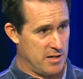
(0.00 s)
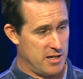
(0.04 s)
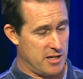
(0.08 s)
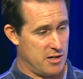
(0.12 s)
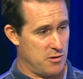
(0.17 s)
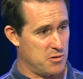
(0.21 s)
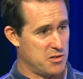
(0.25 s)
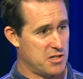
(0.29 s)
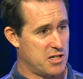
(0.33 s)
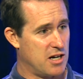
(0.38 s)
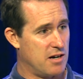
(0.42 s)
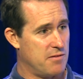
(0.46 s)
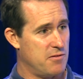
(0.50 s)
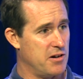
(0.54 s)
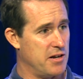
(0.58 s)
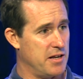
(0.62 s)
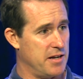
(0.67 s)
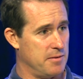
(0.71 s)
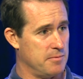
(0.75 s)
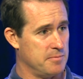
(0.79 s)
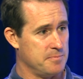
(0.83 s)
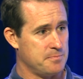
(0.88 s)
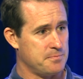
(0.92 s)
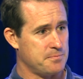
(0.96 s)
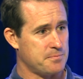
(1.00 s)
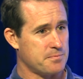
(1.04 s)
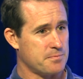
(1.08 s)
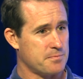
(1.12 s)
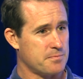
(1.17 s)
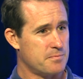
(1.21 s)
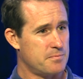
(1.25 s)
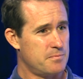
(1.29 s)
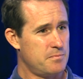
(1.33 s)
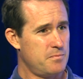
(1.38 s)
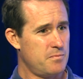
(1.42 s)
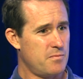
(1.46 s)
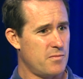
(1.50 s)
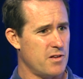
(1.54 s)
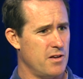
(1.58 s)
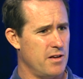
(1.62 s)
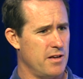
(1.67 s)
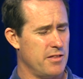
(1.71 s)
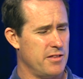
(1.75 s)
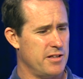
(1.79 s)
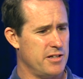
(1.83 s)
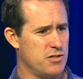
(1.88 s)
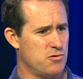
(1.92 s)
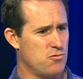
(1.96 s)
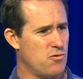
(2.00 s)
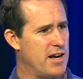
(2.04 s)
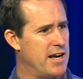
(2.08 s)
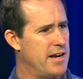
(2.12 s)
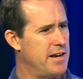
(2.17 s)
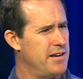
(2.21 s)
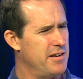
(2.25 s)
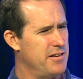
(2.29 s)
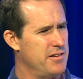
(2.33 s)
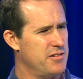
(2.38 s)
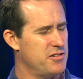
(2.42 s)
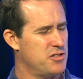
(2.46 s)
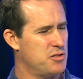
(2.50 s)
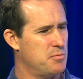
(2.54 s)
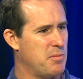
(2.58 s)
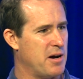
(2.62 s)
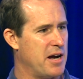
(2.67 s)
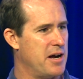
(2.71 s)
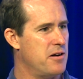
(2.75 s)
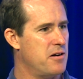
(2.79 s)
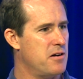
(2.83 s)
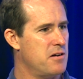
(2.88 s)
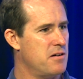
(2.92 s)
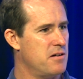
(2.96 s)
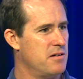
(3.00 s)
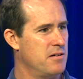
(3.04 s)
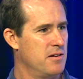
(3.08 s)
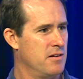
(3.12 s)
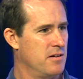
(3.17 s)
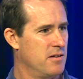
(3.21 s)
It was covered in these red spider